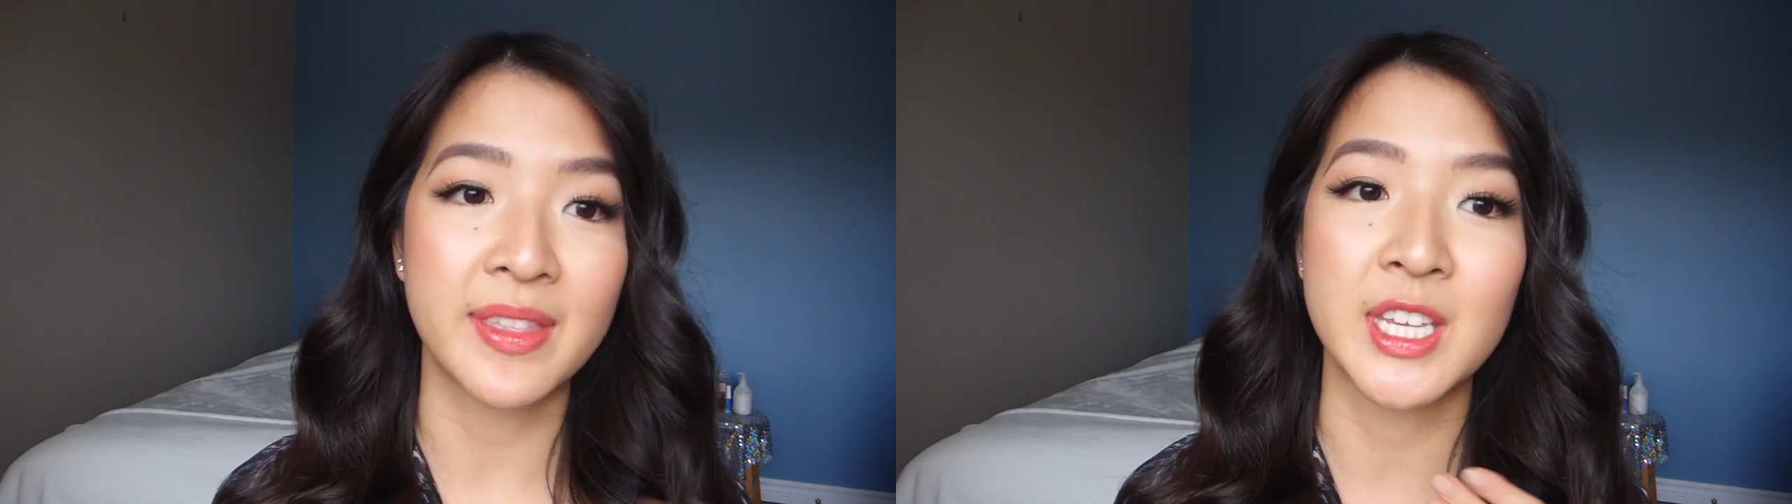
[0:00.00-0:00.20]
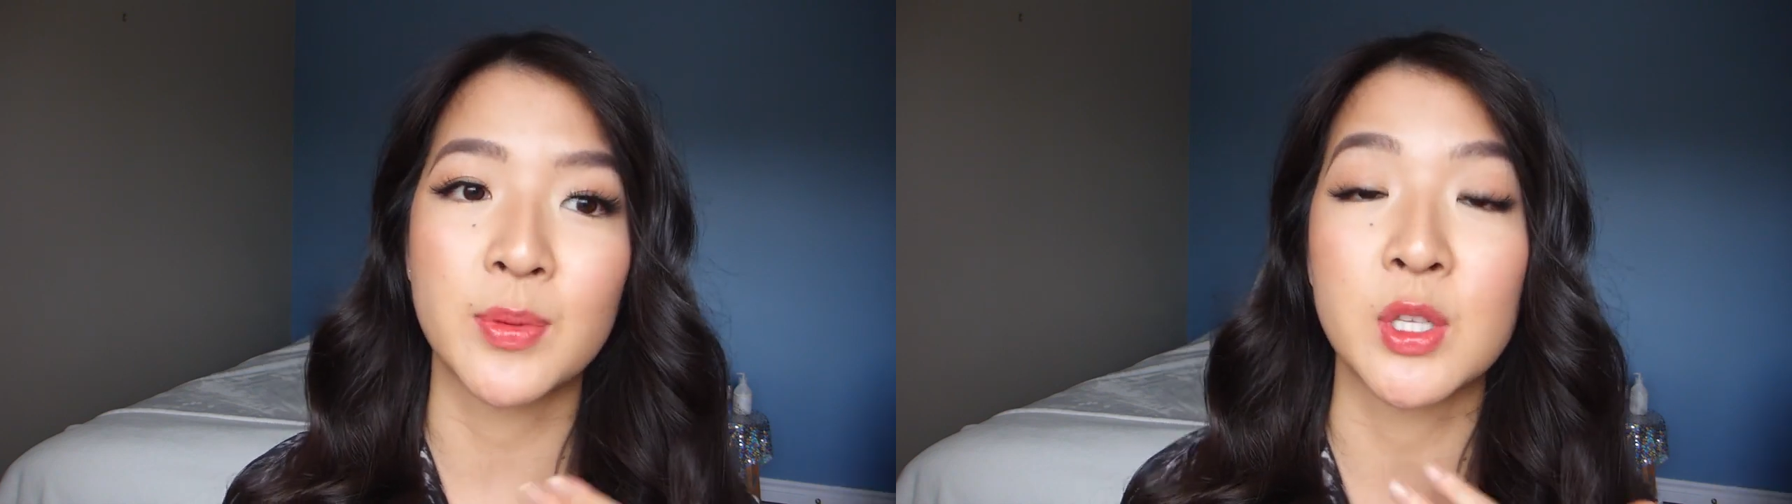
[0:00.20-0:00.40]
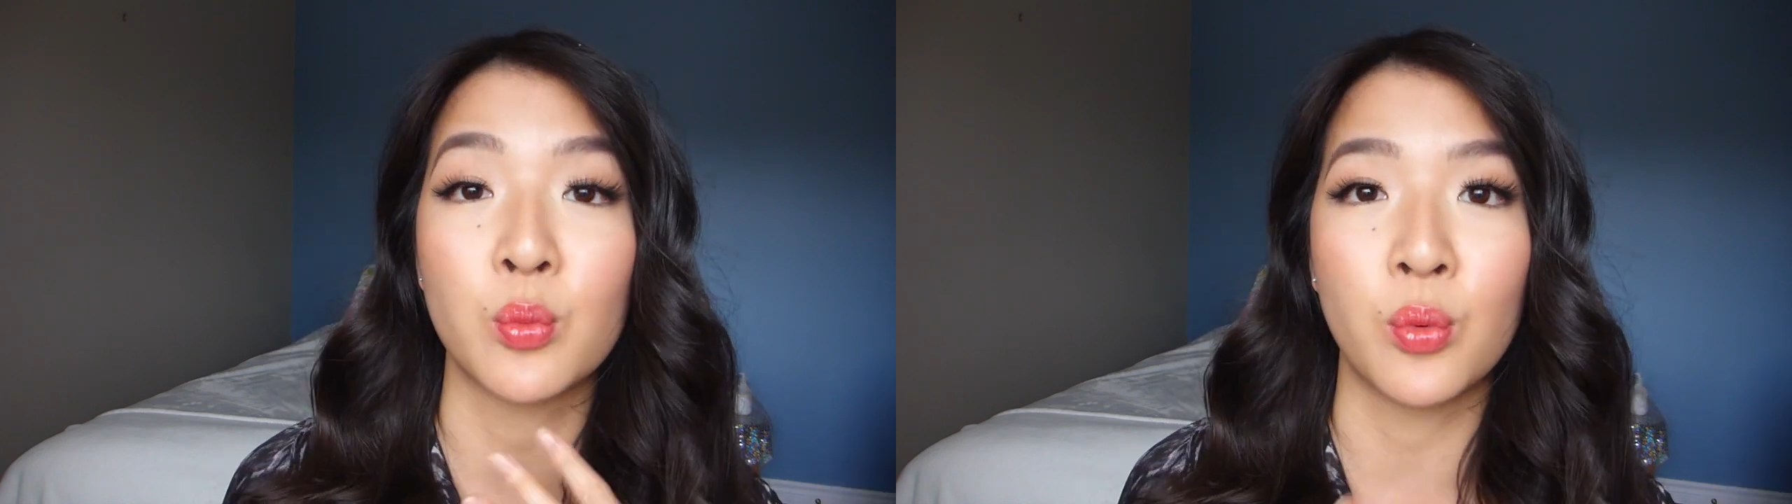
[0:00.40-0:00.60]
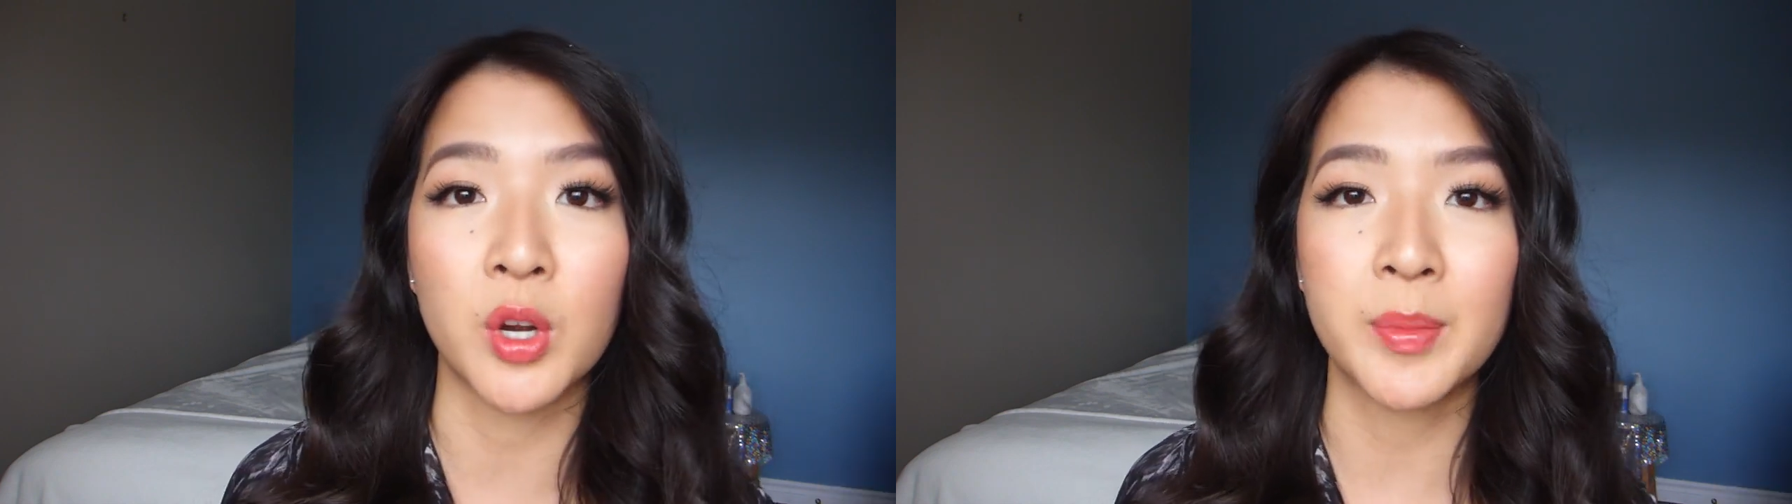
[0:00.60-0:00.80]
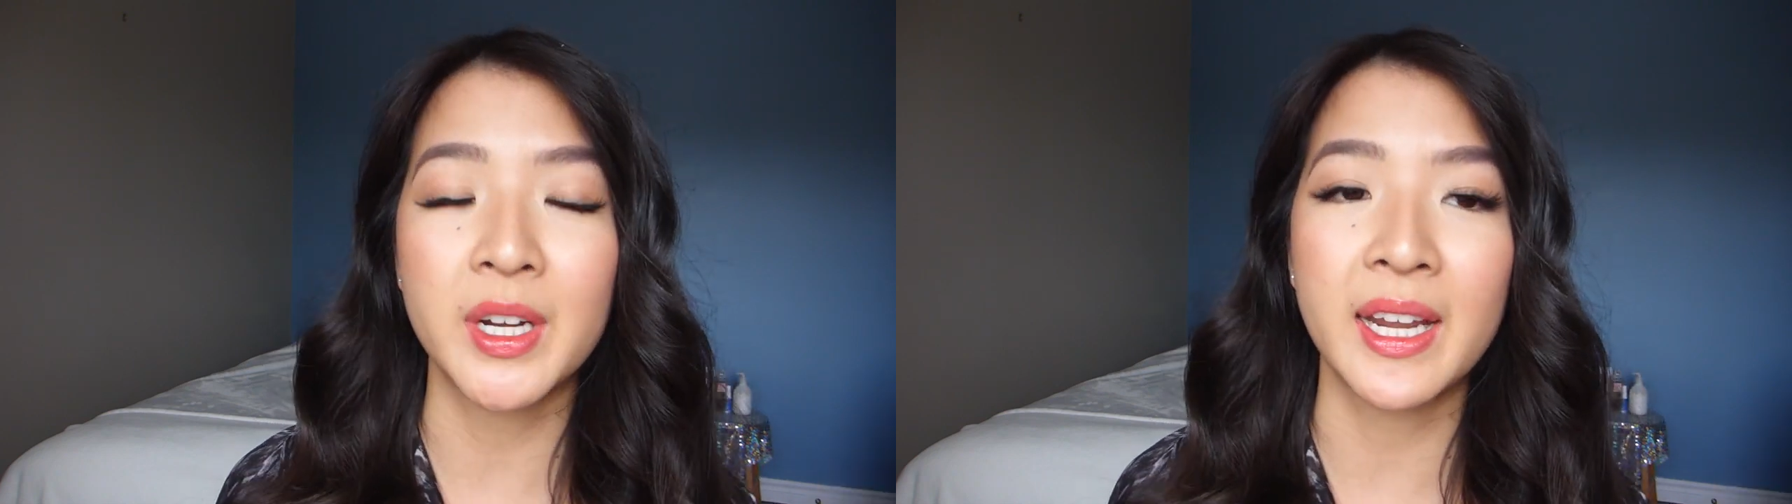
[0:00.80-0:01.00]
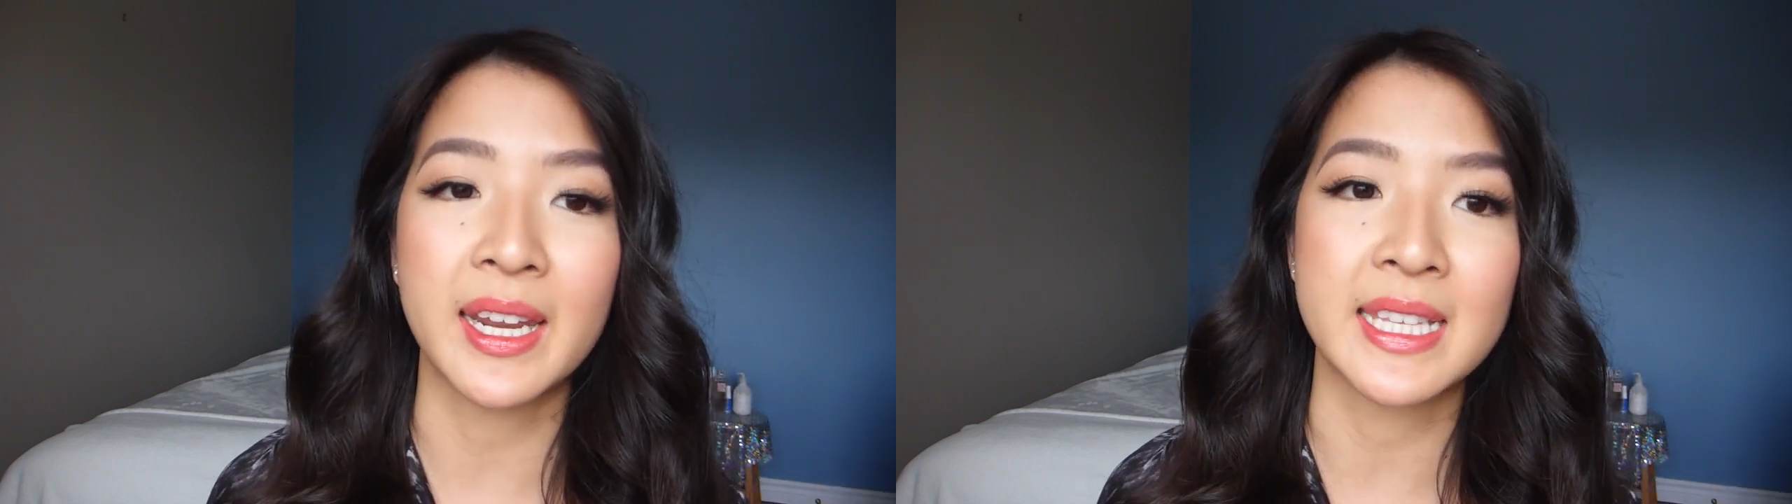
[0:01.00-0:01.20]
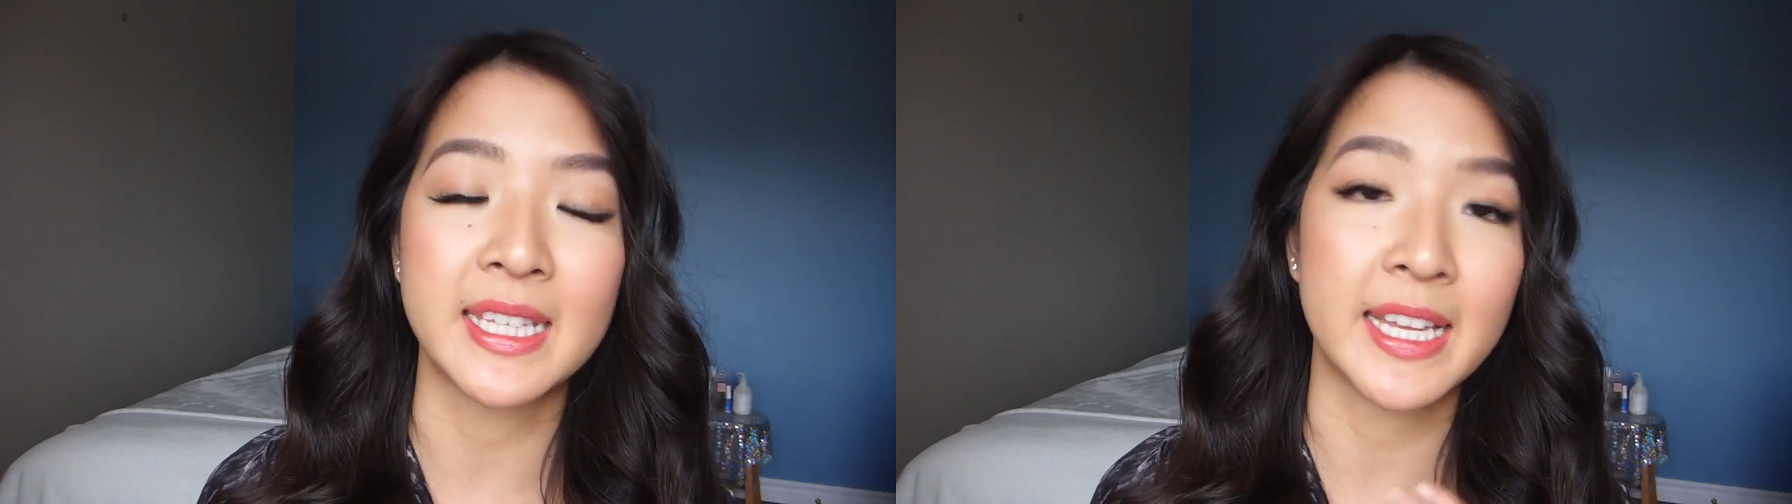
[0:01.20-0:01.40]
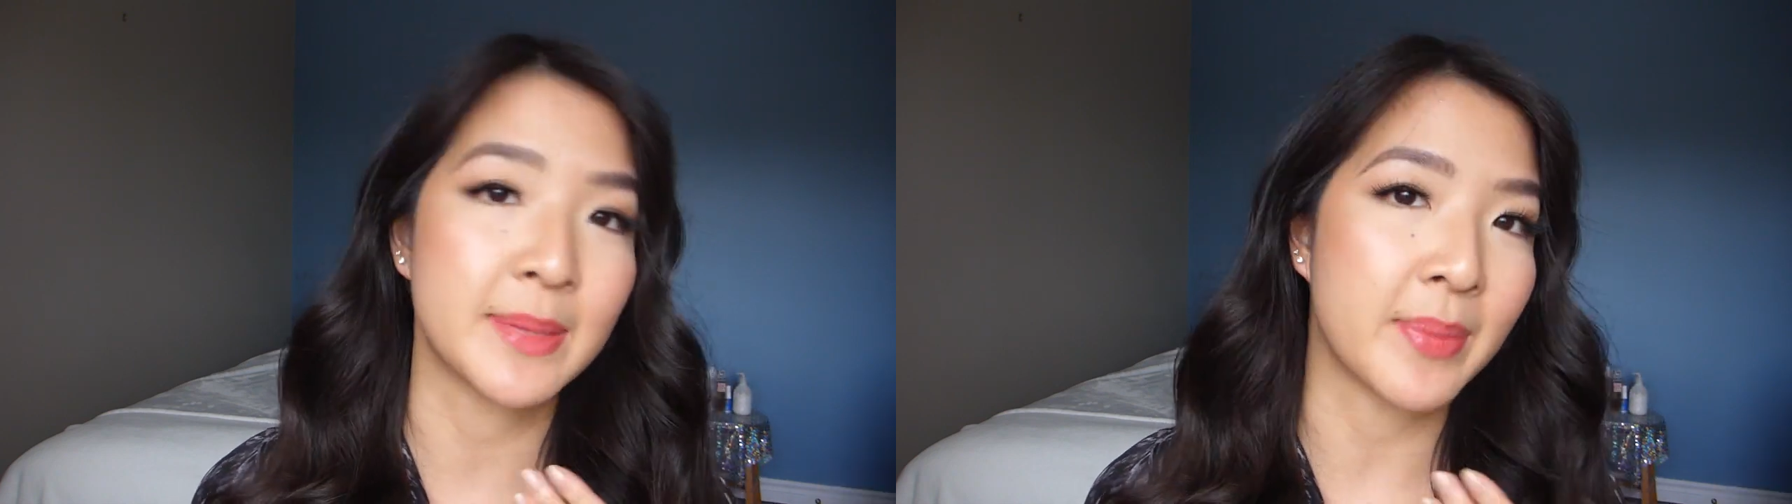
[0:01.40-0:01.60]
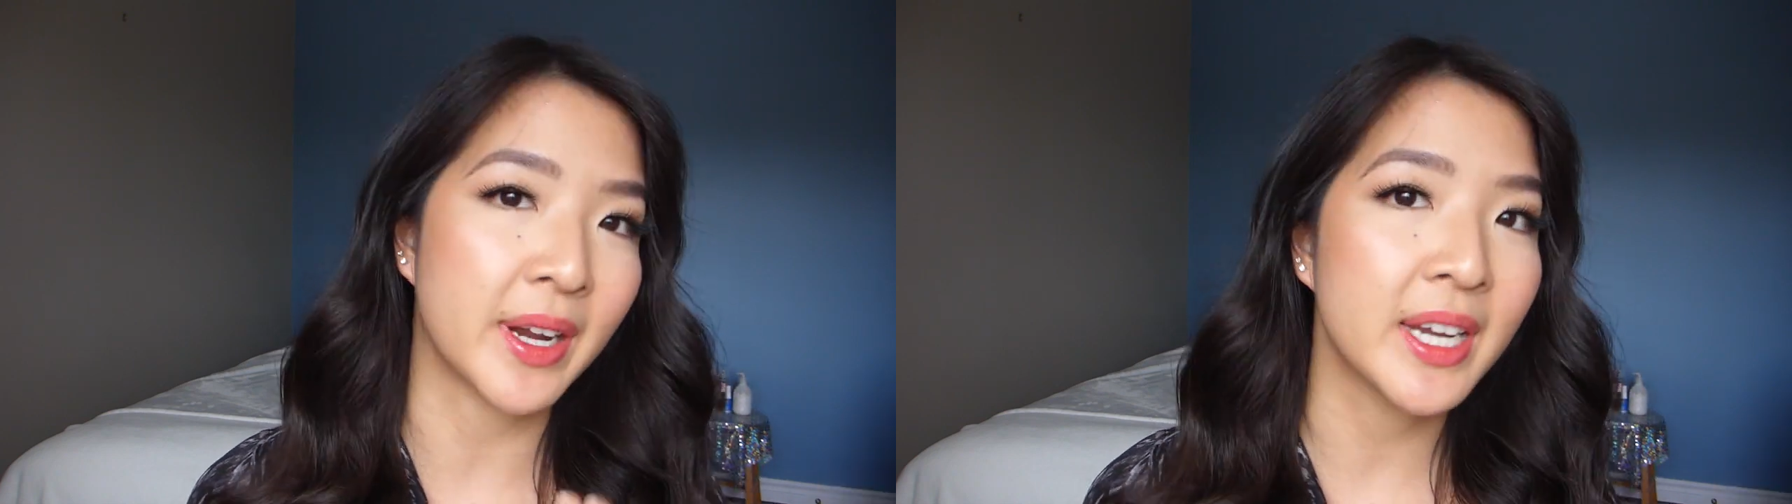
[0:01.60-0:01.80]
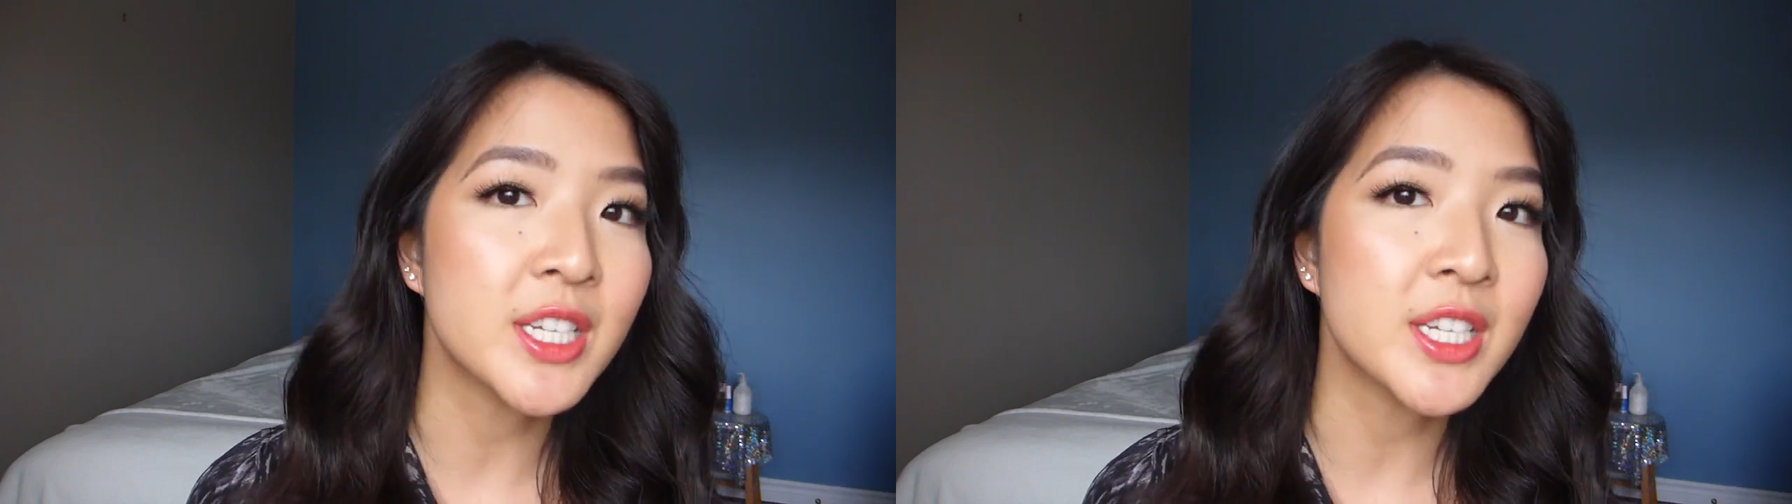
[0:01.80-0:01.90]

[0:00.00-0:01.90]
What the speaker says: this one's warmer and it's less berry